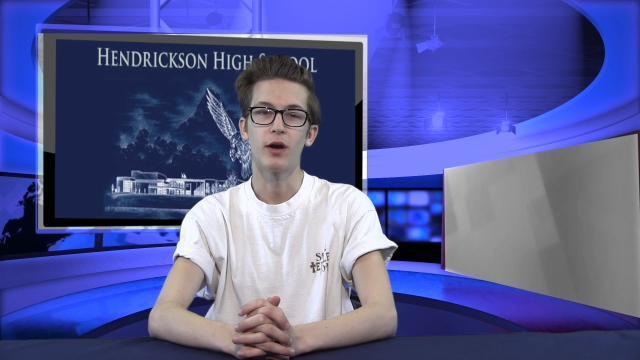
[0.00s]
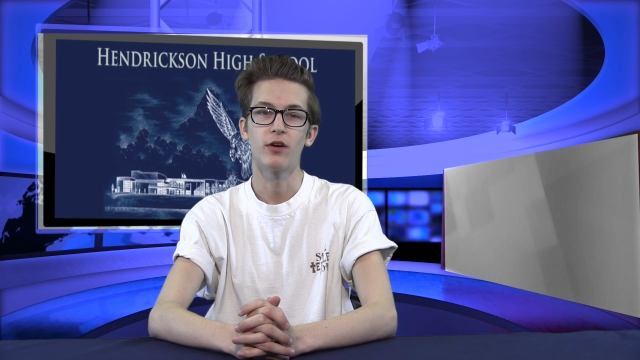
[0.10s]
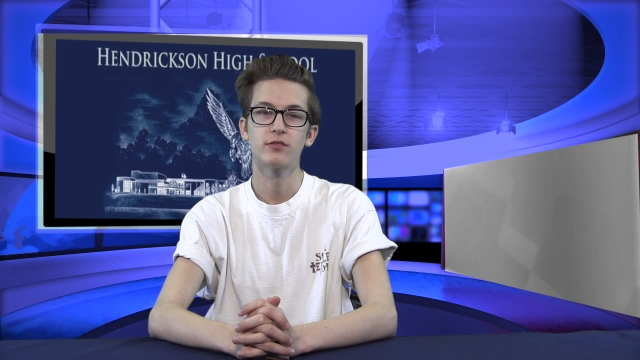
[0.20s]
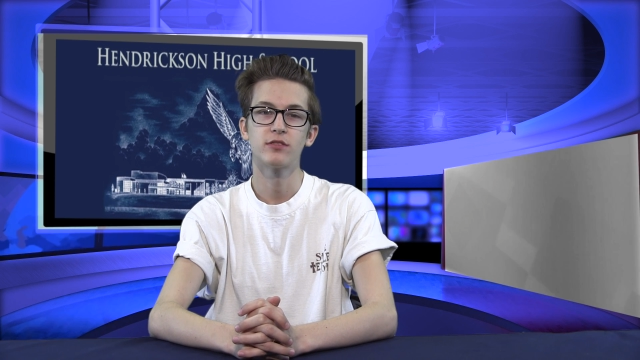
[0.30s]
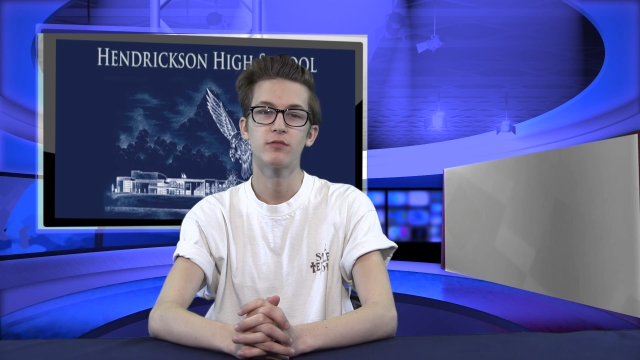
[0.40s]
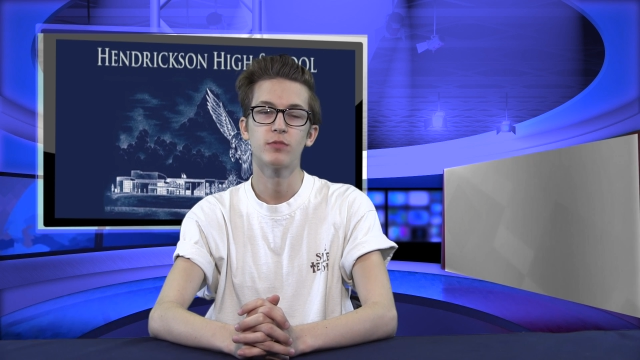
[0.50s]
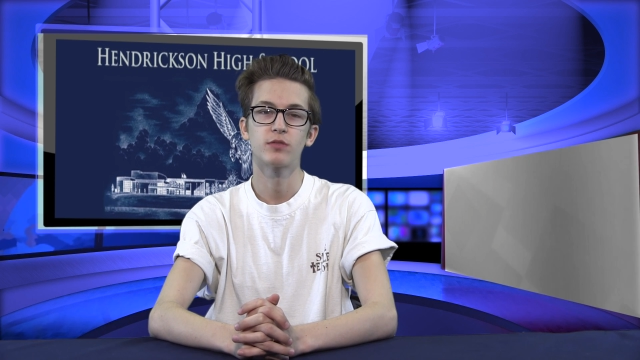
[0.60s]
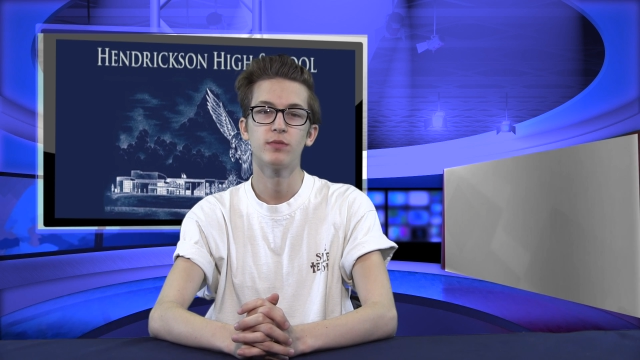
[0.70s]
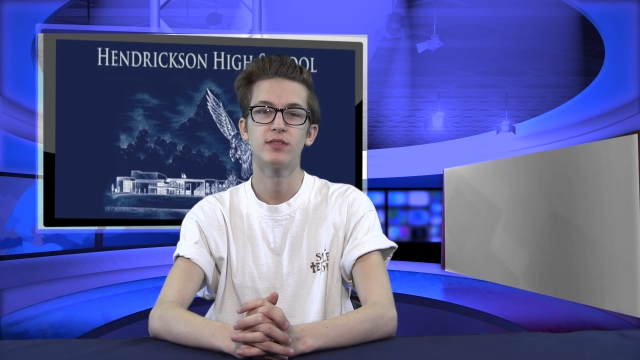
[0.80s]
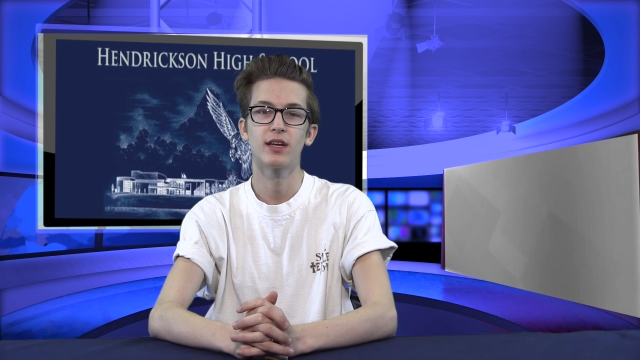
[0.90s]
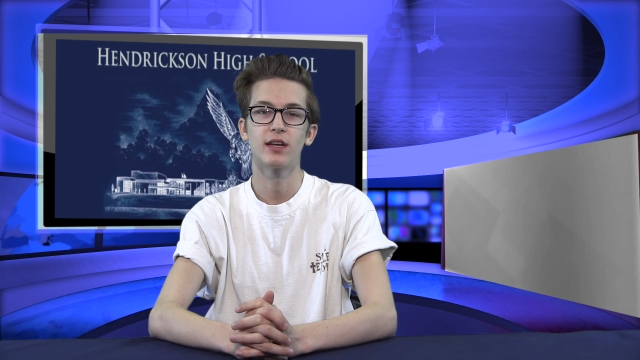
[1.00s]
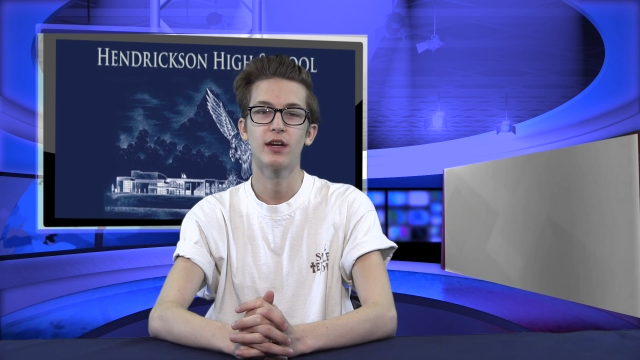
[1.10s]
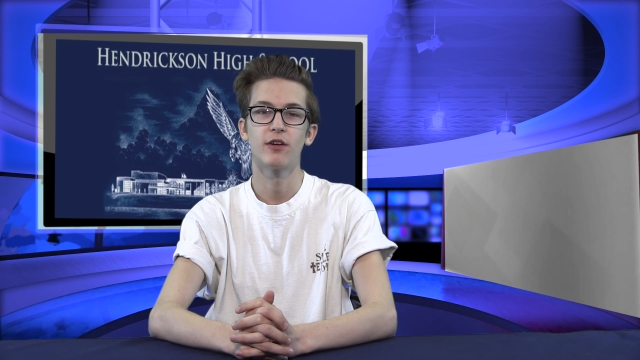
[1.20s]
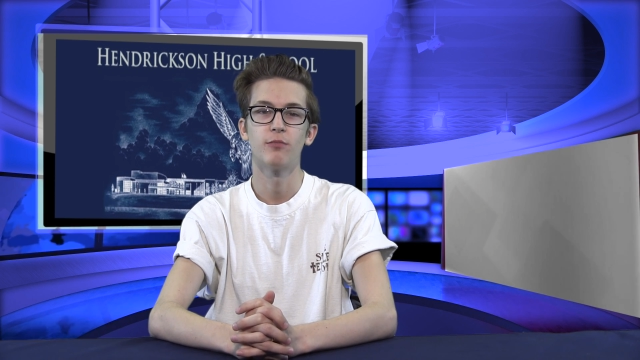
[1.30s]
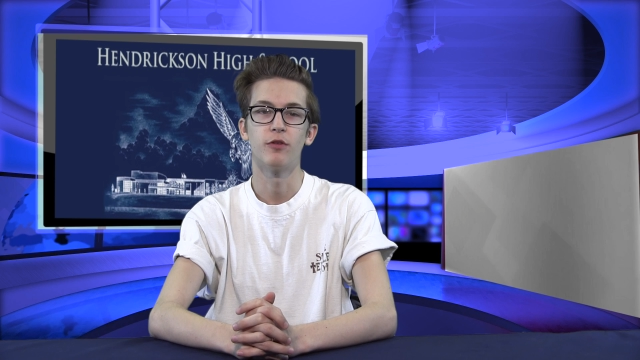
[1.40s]
balances must be taken
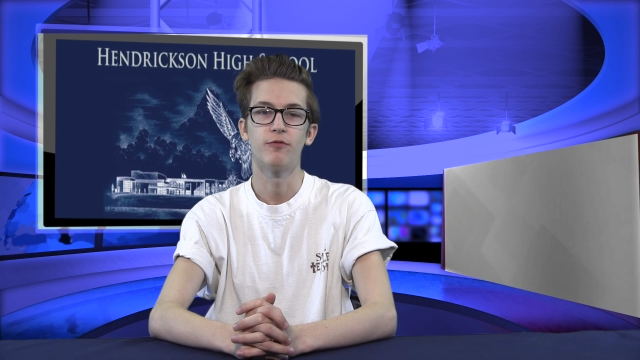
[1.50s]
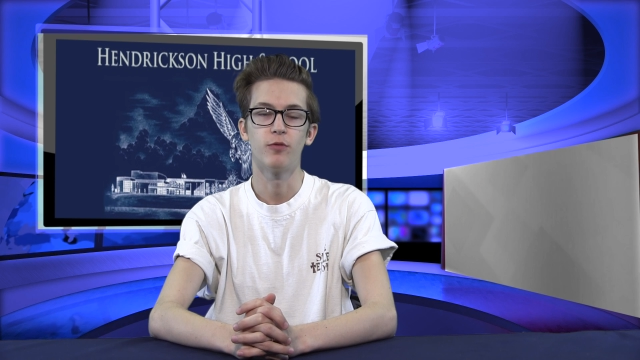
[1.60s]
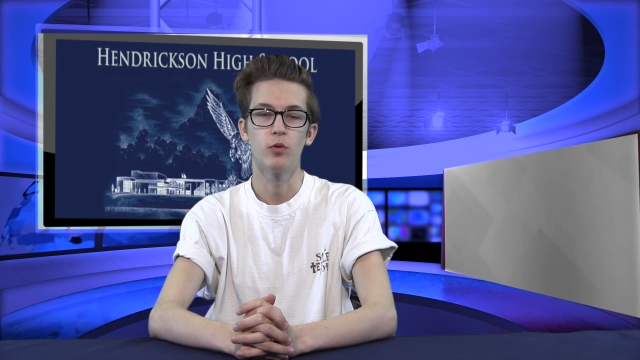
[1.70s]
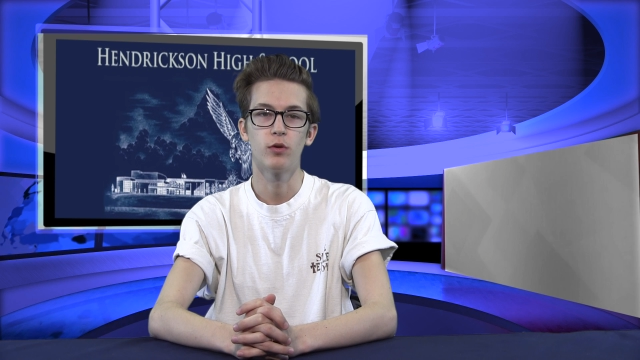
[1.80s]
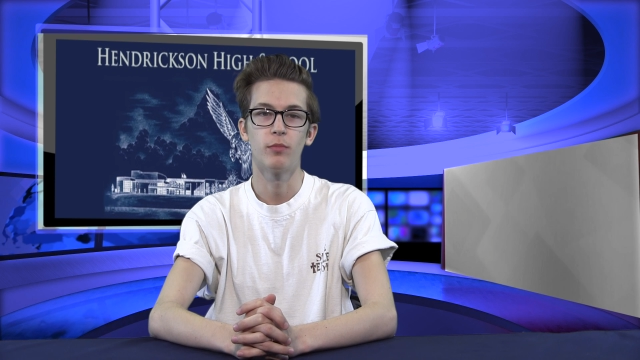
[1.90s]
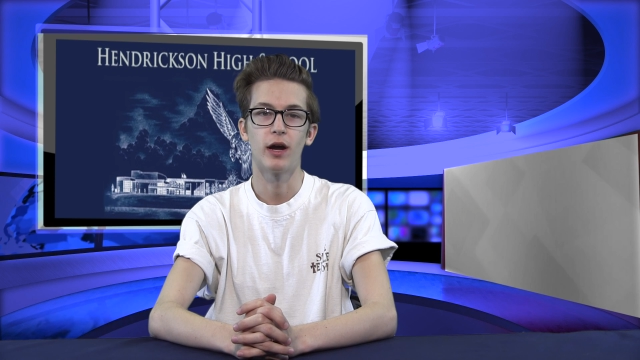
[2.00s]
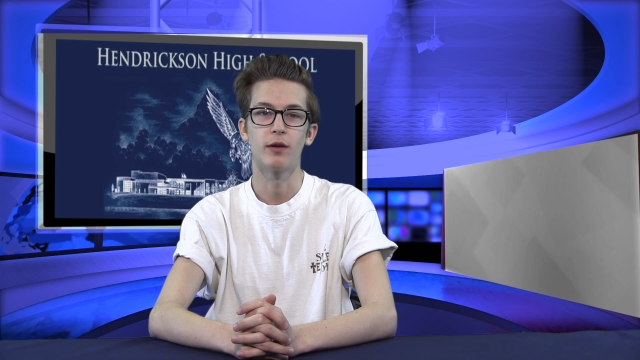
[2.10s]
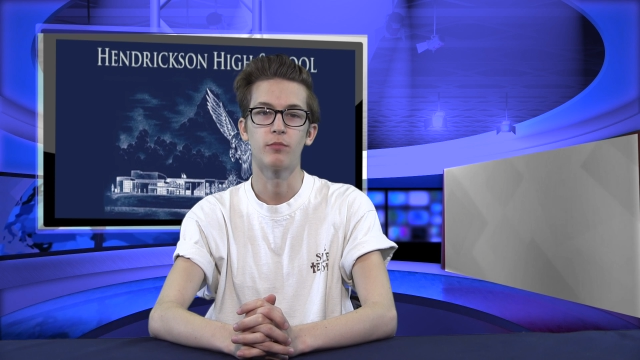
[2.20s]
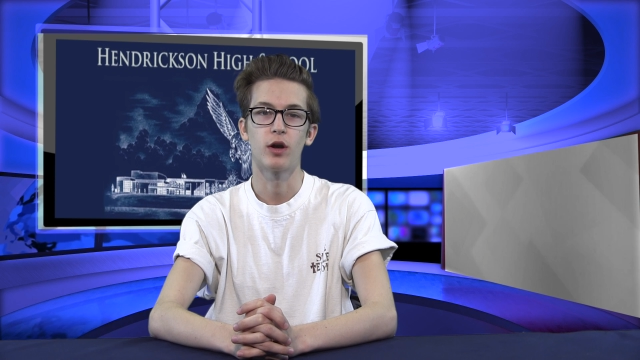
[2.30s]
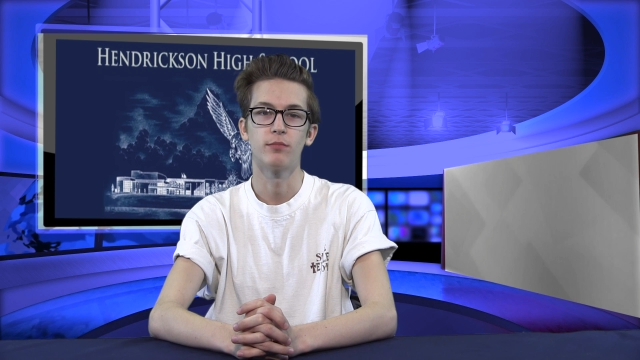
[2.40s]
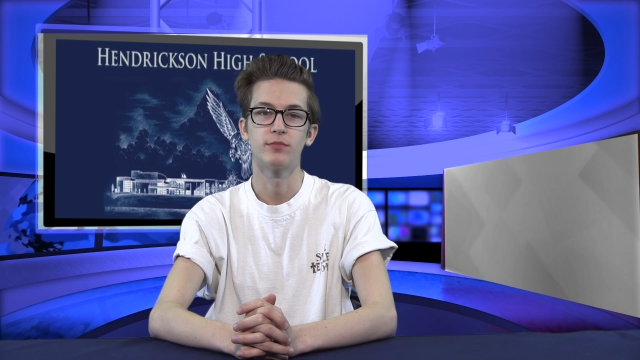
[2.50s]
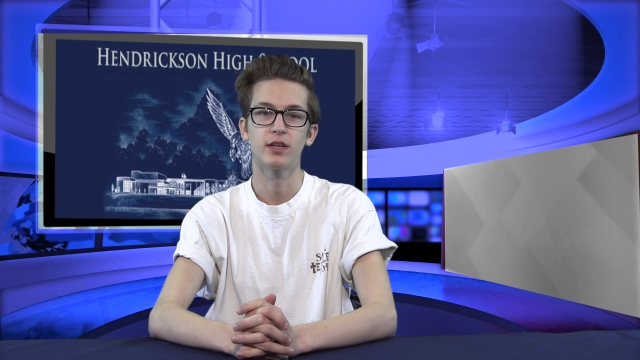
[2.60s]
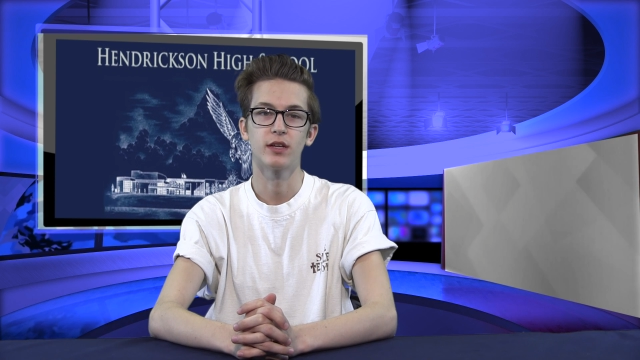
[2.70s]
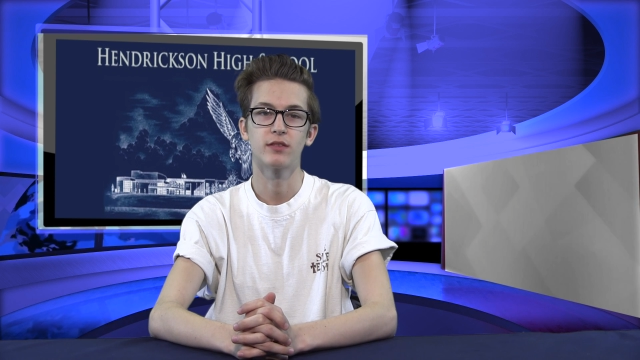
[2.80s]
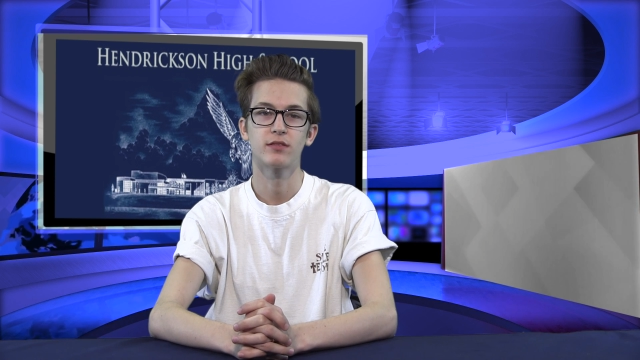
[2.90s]
care of before buying prom
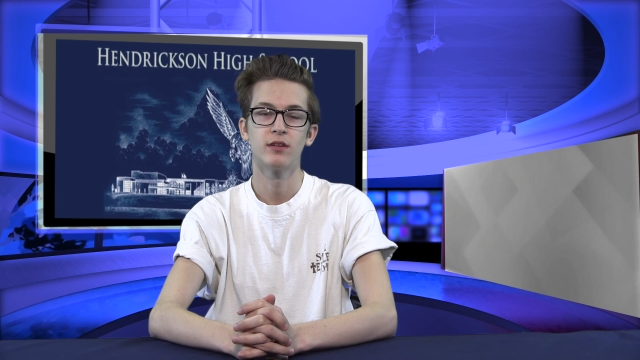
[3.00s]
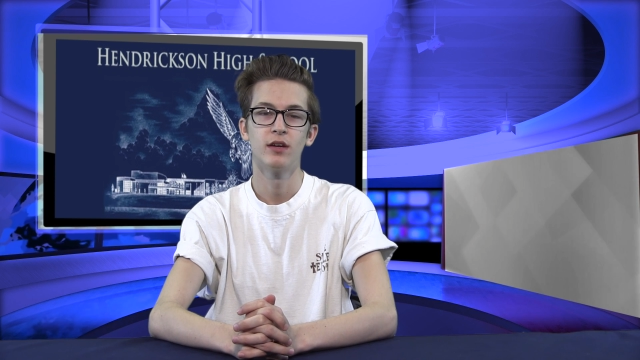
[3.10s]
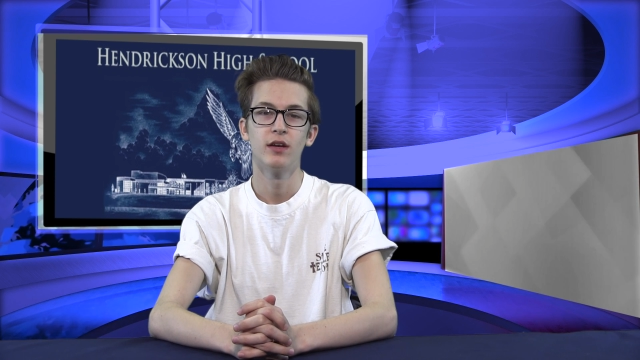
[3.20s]
tickets.